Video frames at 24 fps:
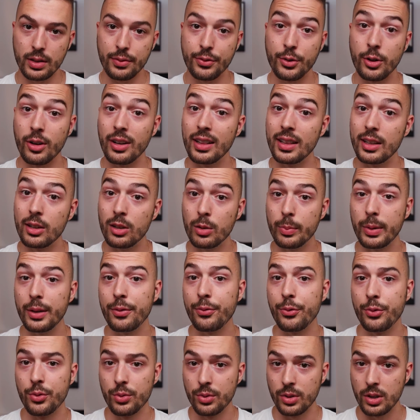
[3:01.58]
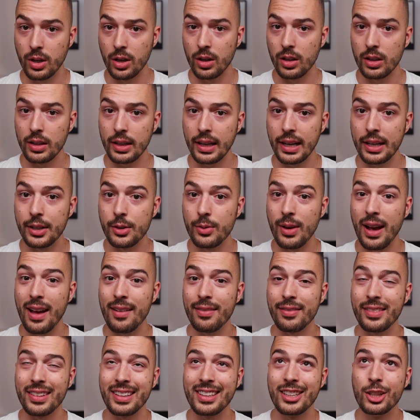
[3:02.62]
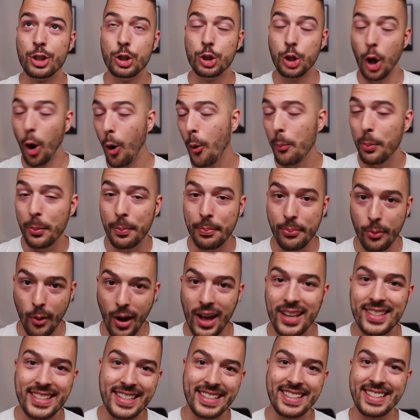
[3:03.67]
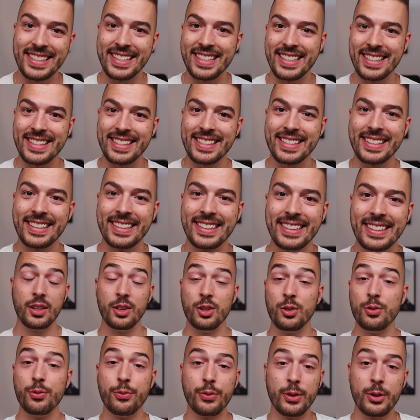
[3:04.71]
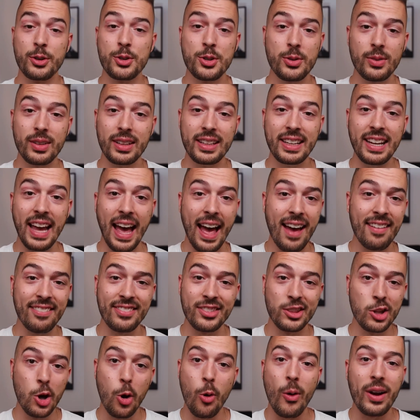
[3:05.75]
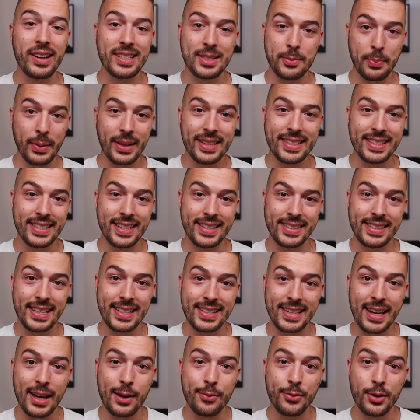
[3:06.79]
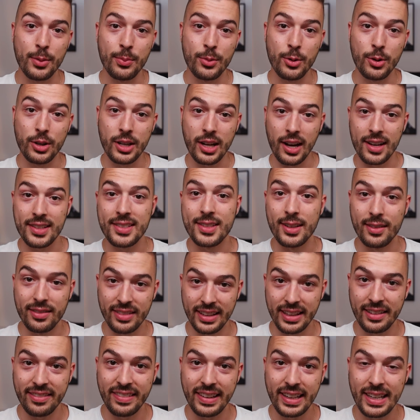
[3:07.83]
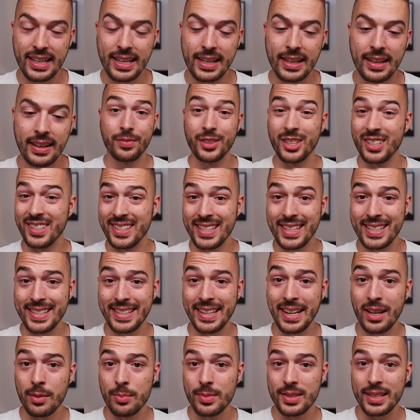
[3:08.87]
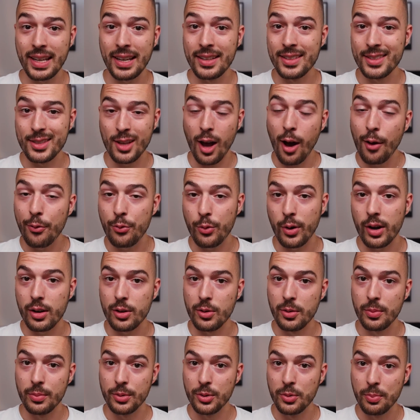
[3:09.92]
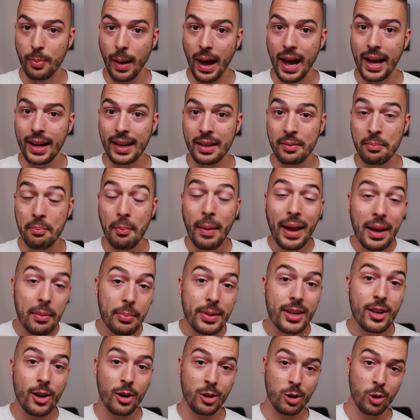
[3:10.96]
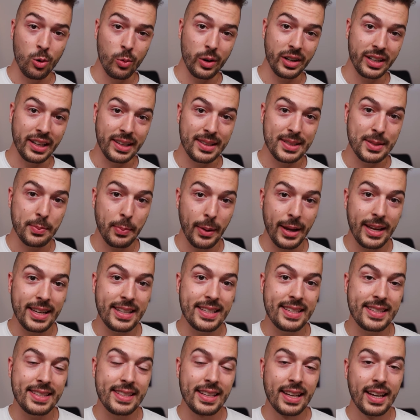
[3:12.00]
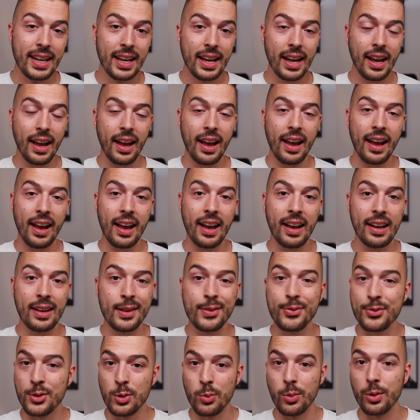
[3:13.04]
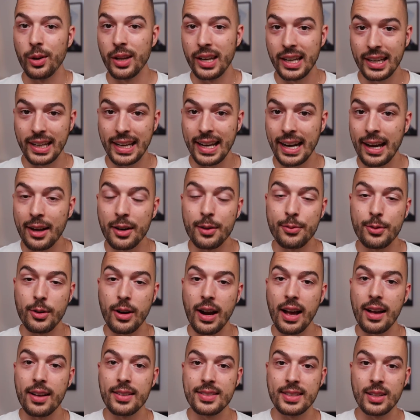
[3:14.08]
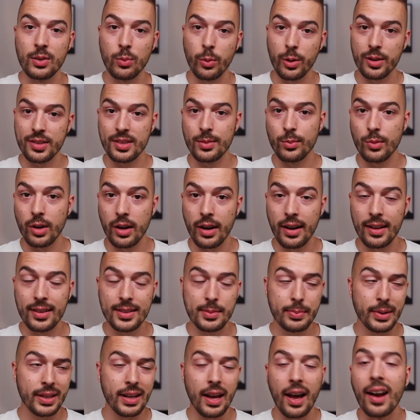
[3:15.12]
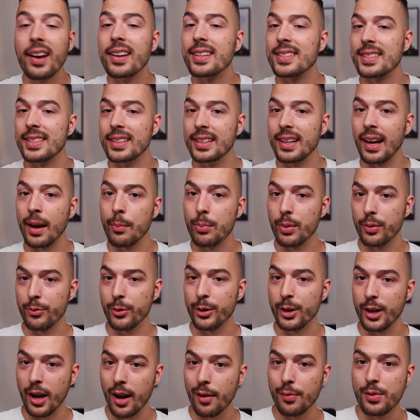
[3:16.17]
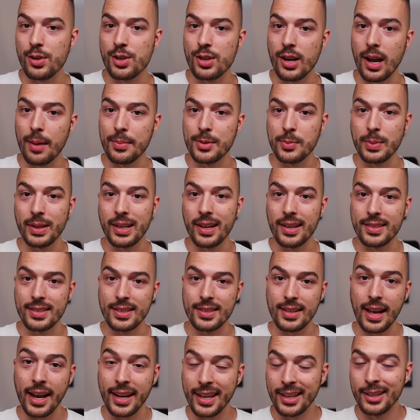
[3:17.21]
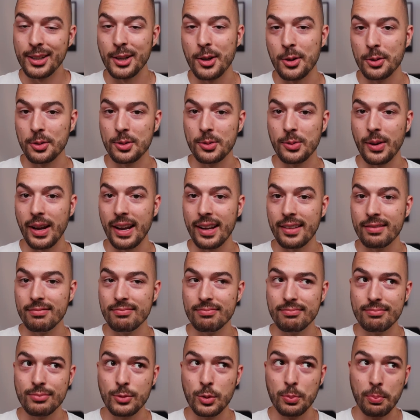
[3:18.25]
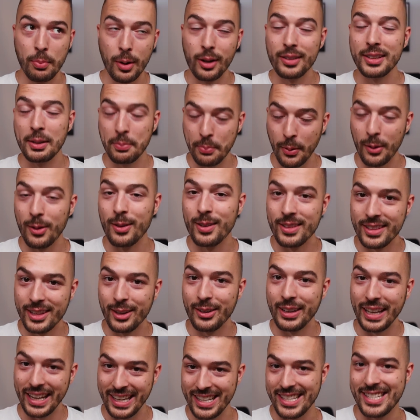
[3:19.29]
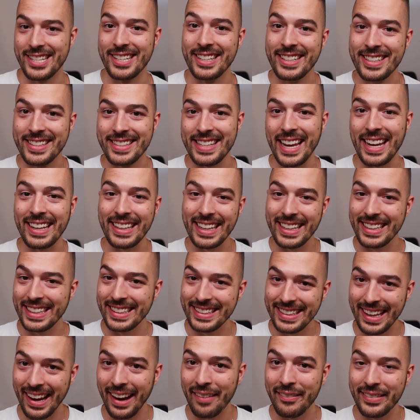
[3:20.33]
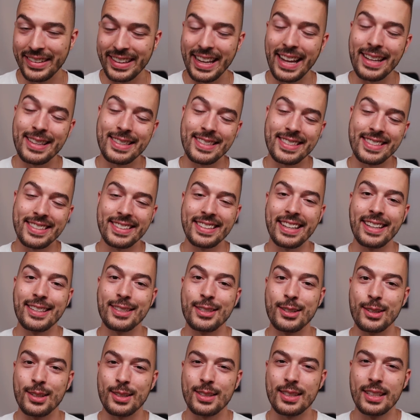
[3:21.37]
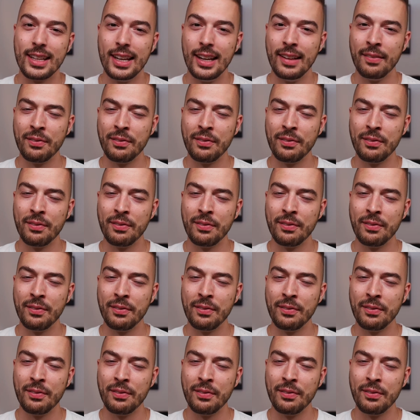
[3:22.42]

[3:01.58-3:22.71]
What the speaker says: if you're a little bit frugal and you have dope processes. You virtually have no expenses aside from your cost of living, the systems and software you buy, and maybe a co-working space if you want to get out of your house and work somewhere else. But honestly, I prefer coffee shops because I can go to multiple locations at any time, and that's just